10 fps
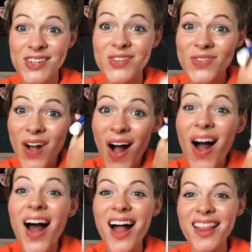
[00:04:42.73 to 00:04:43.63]

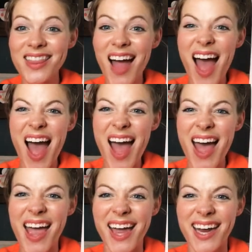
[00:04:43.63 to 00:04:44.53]
Draw a
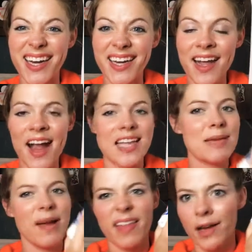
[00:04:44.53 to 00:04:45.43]
line. And they
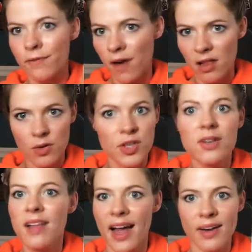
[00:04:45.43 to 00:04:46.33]
might like follow
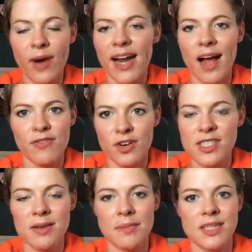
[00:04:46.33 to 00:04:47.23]
your line right after.
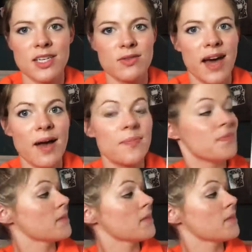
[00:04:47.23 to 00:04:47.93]
Sometimes they do that.